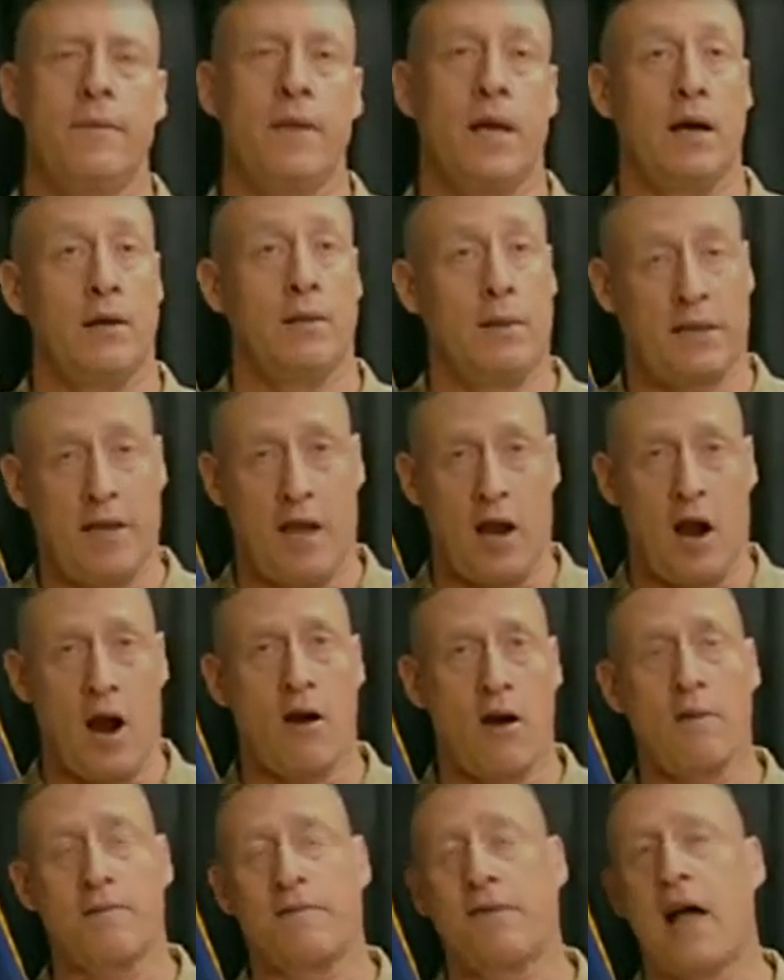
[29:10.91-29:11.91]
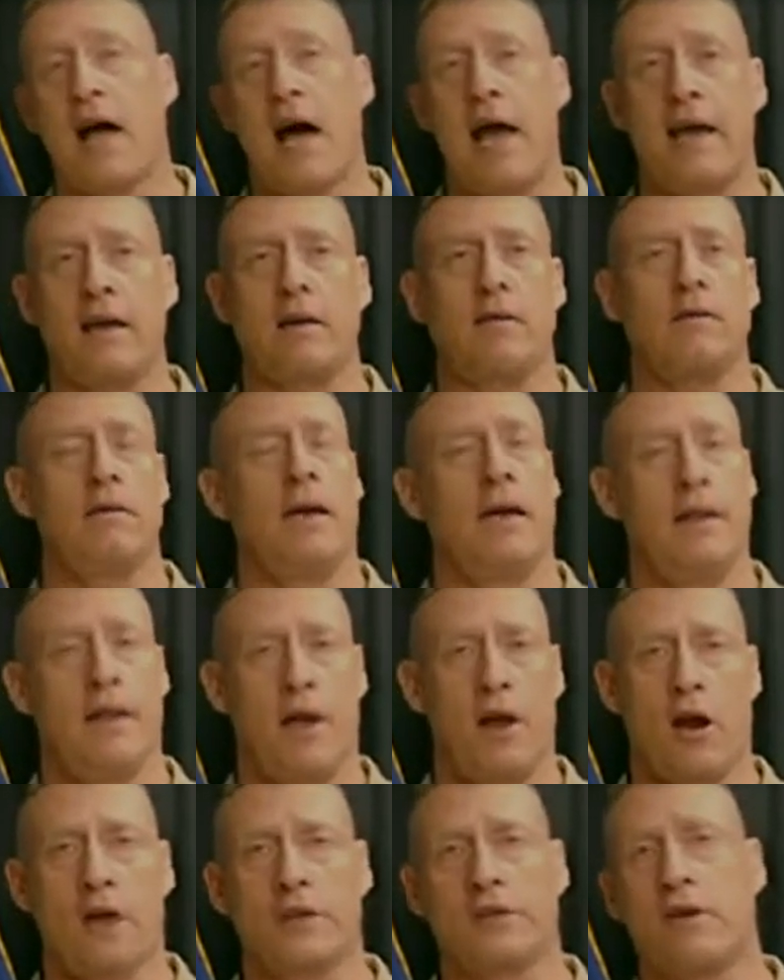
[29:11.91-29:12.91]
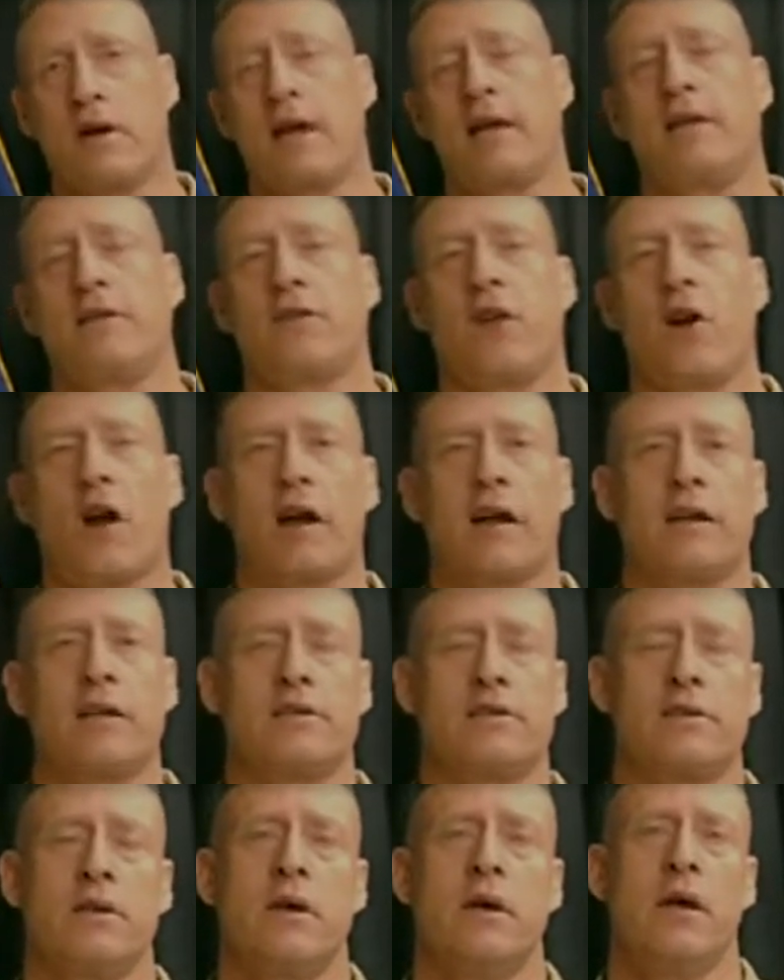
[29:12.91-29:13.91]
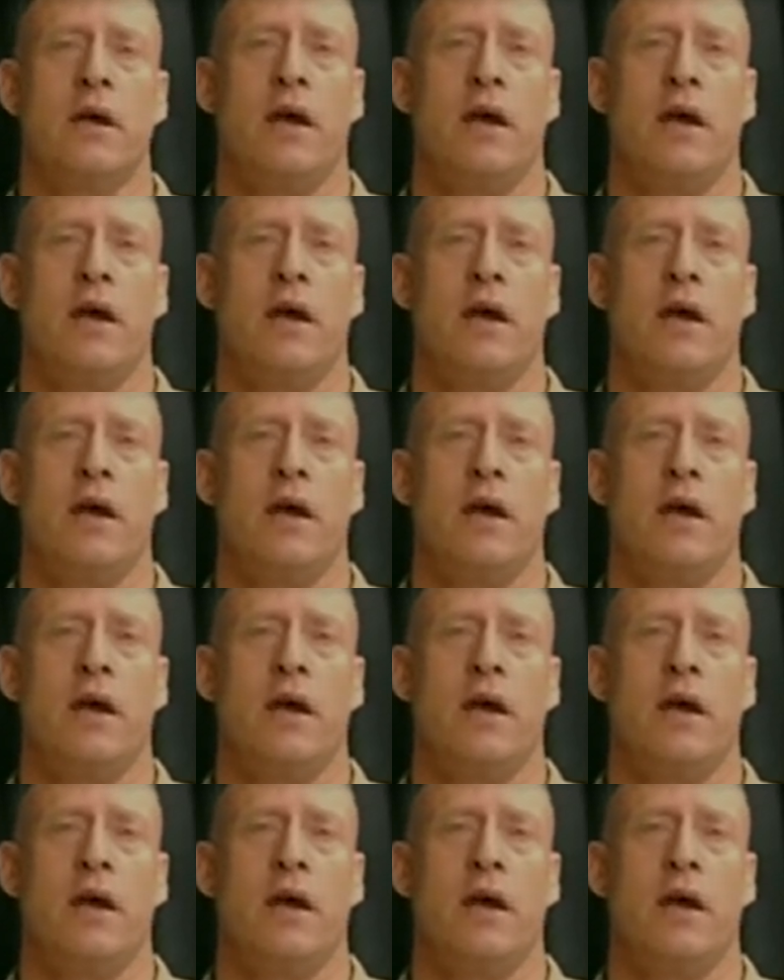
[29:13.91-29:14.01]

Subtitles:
But they are up flying, and they are striking targets.